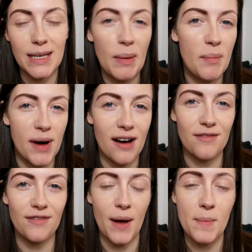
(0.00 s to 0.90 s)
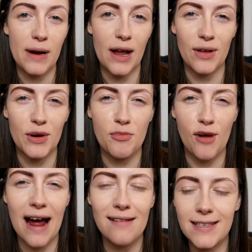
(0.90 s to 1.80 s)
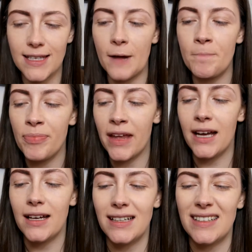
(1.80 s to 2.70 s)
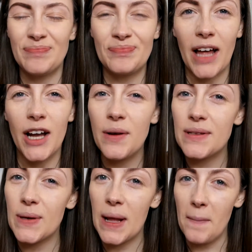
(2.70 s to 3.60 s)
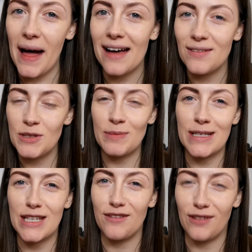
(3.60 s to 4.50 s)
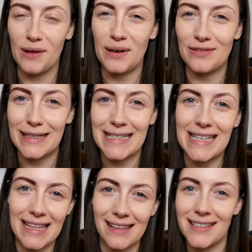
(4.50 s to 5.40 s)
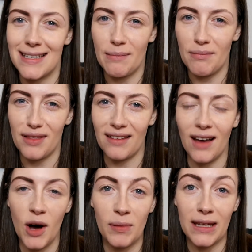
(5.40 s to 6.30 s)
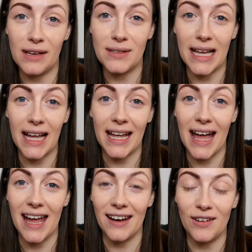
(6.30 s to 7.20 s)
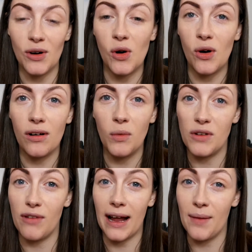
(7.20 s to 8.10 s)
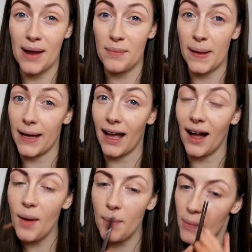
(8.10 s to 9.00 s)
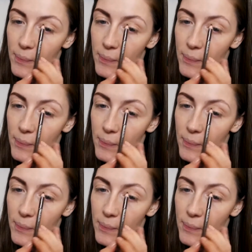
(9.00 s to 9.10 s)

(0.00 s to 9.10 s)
up above and below your brow. So I know it's only £1, but so far I wouldn't really say that this is something that I'll be using again or would recommend picking up.